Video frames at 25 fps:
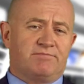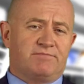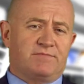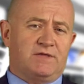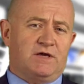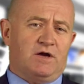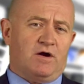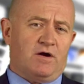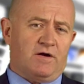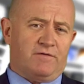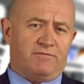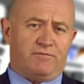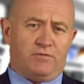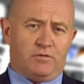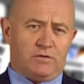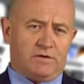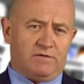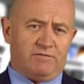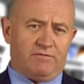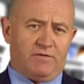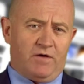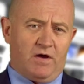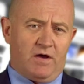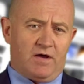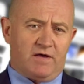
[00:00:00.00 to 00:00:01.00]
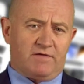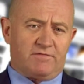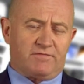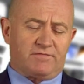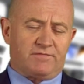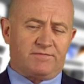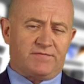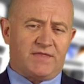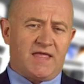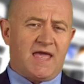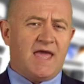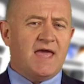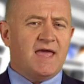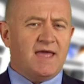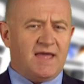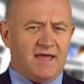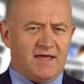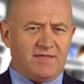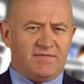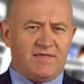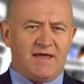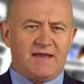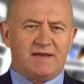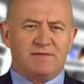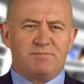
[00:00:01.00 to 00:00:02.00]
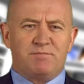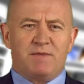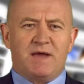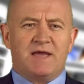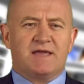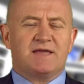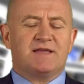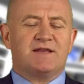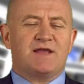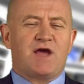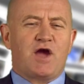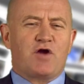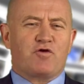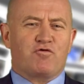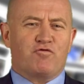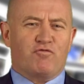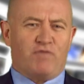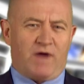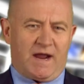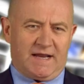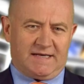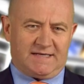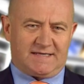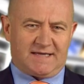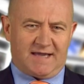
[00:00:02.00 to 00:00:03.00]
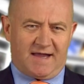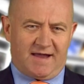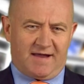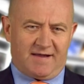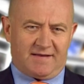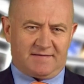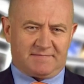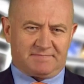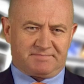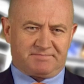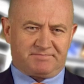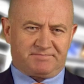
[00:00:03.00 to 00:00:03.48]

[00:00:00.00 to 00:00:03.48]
the i45. That'd make it a great car.